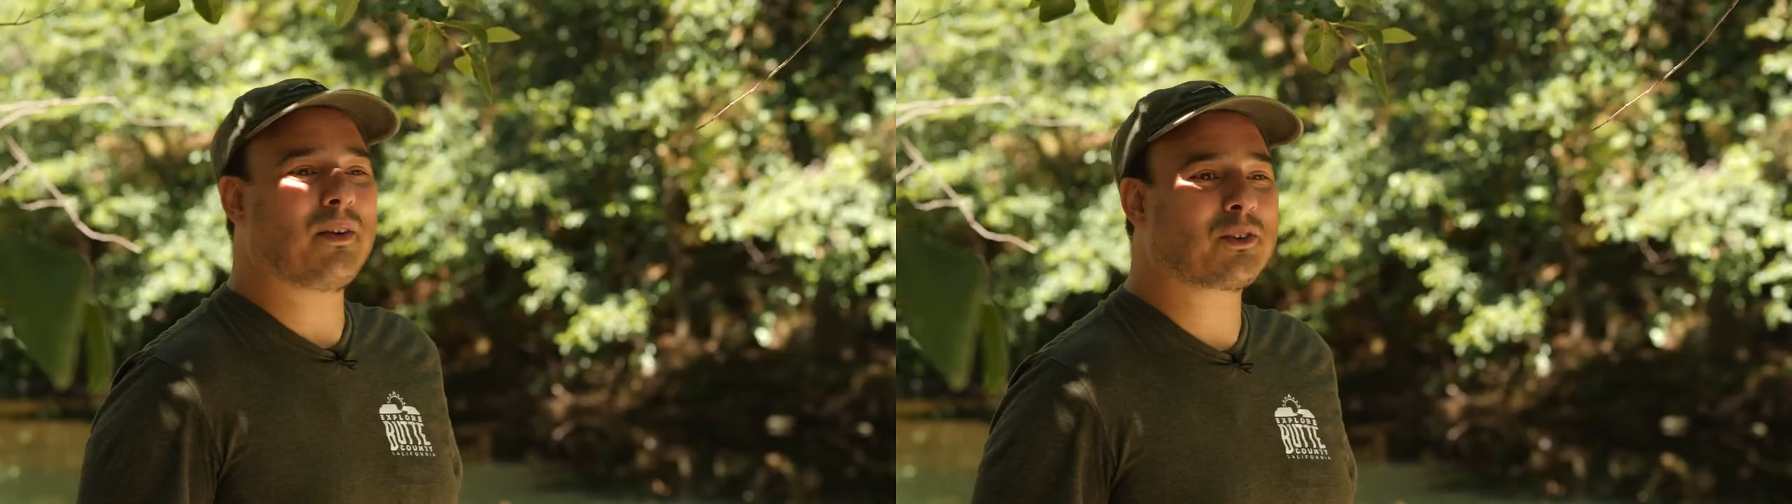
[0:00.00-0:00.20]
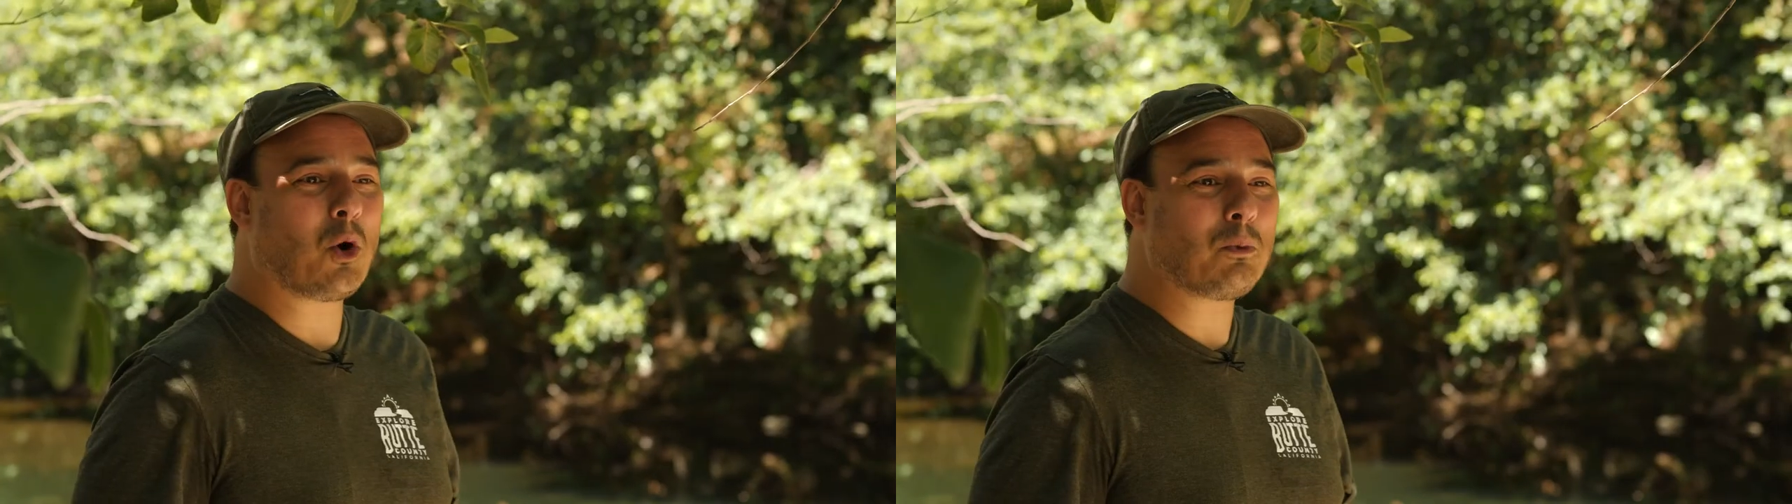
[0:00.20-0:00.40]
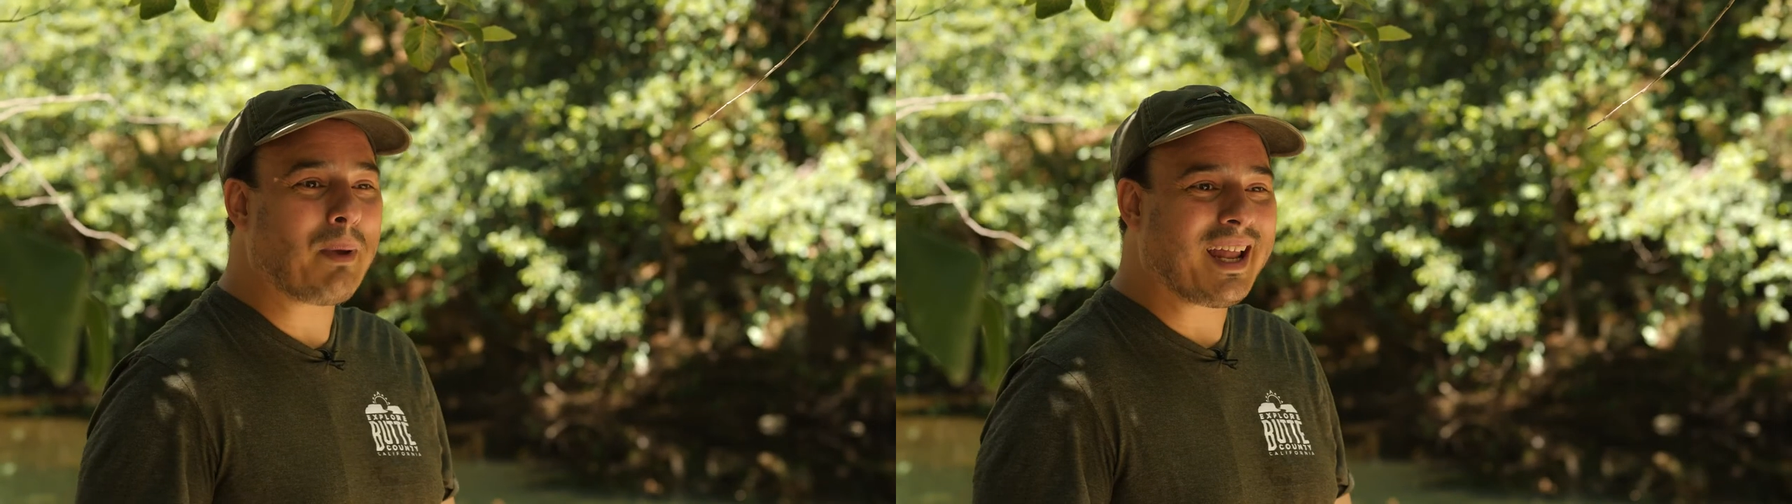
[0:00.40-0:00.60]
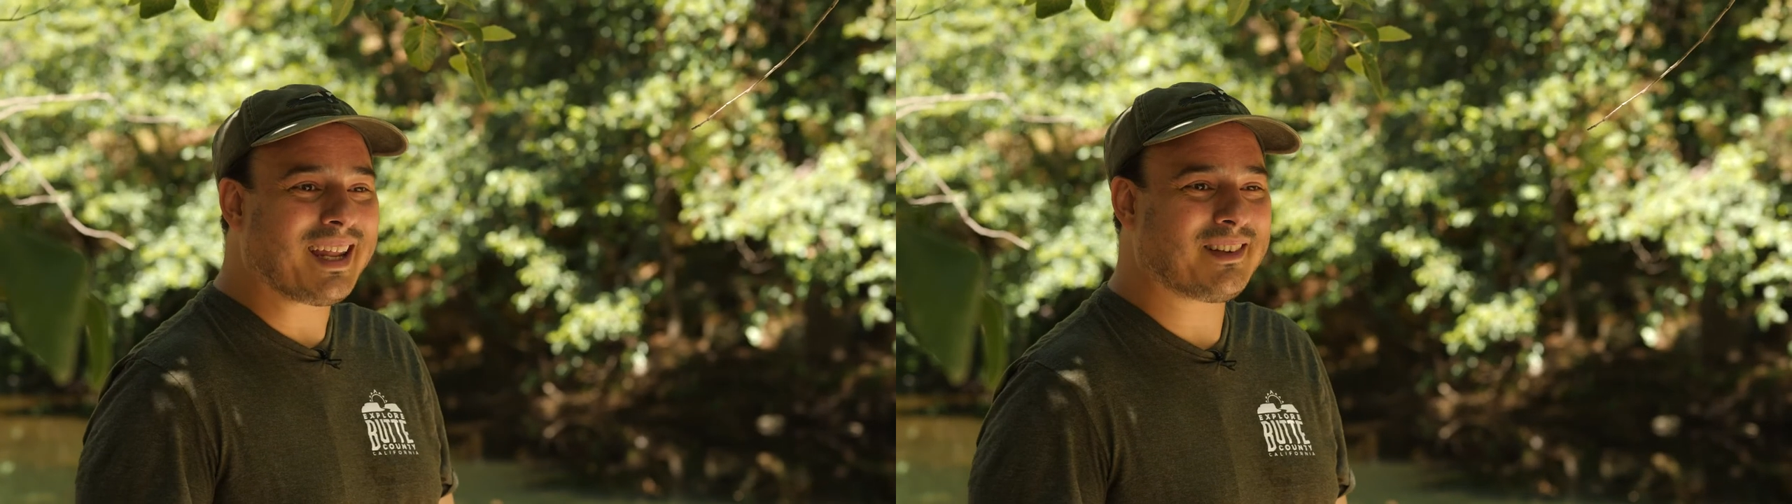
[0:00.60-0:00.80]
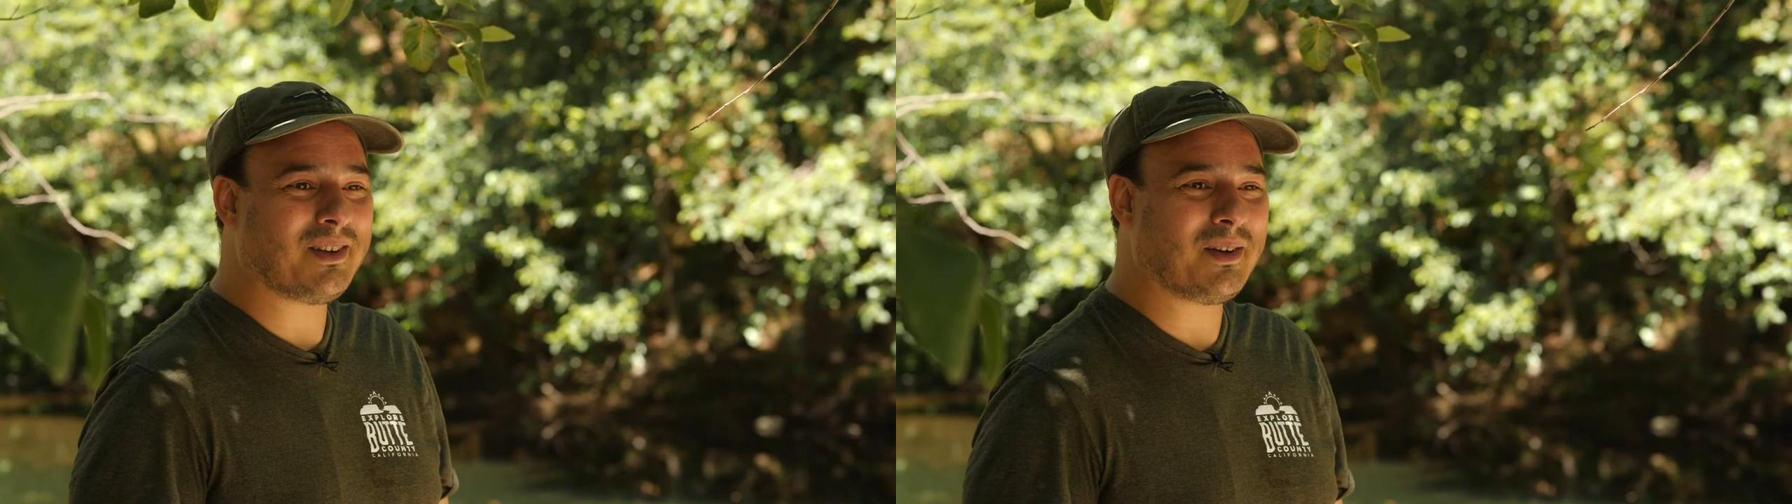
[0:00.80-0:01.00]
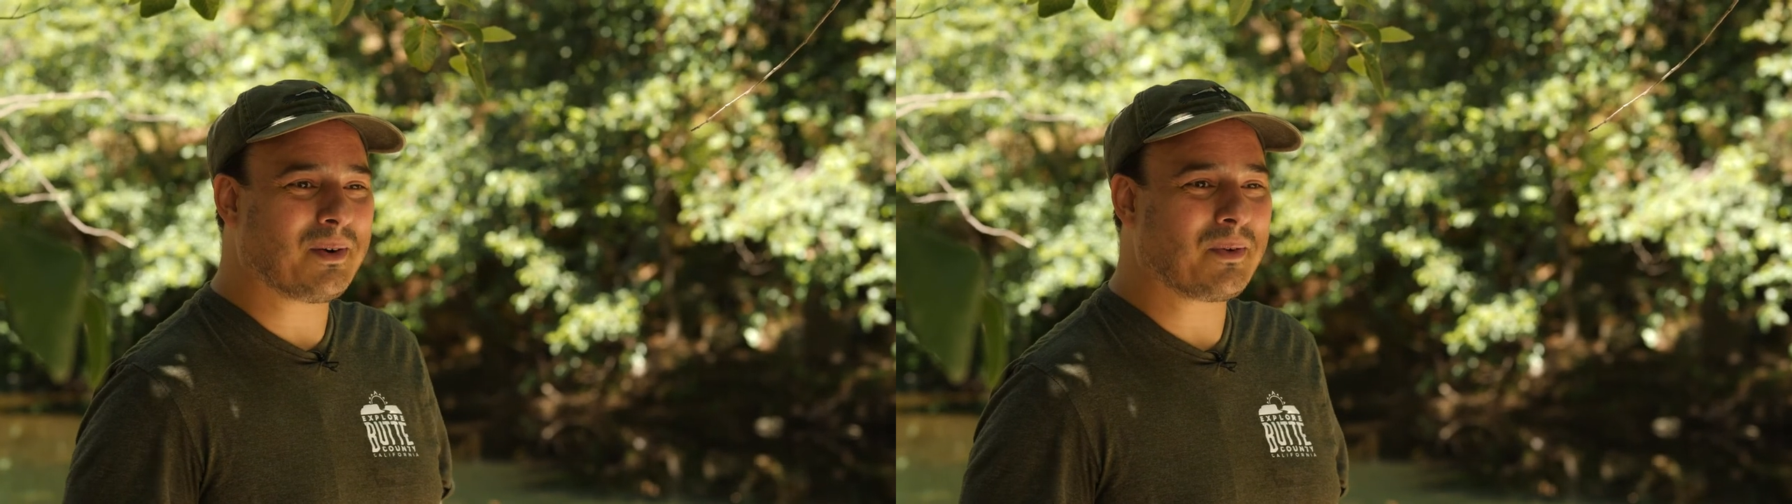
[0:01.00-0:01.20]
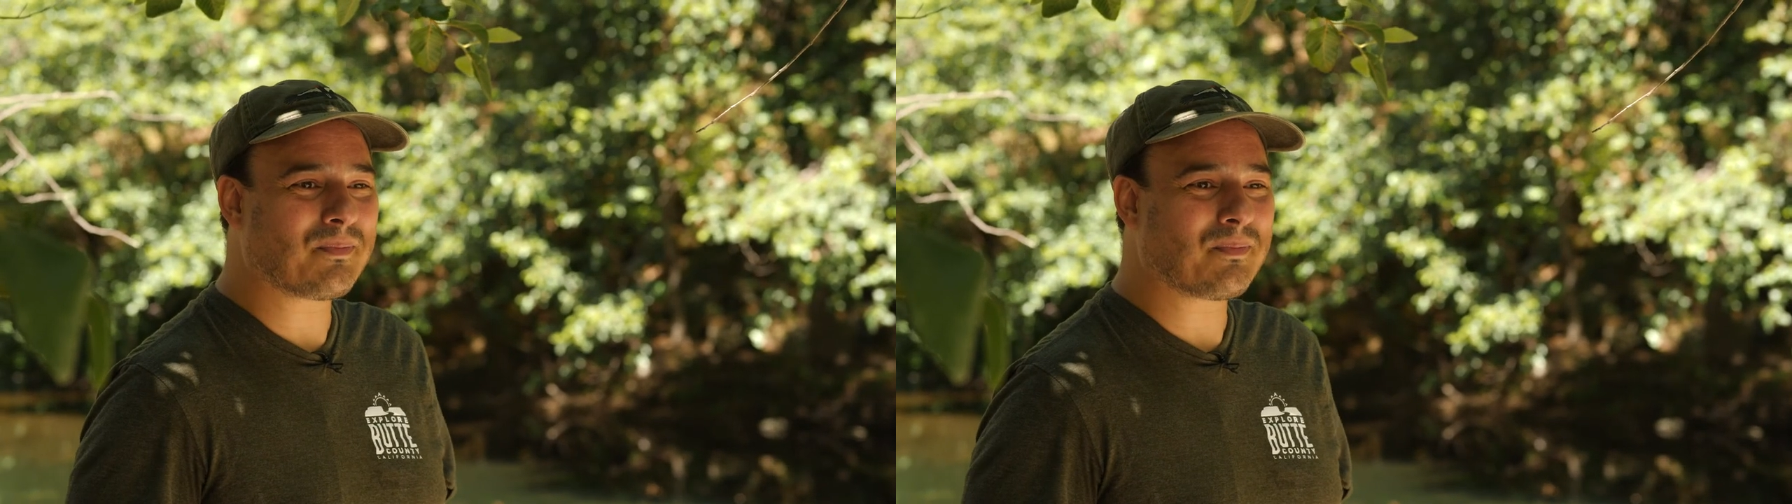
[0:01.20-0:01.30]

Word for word: there's gold panning too.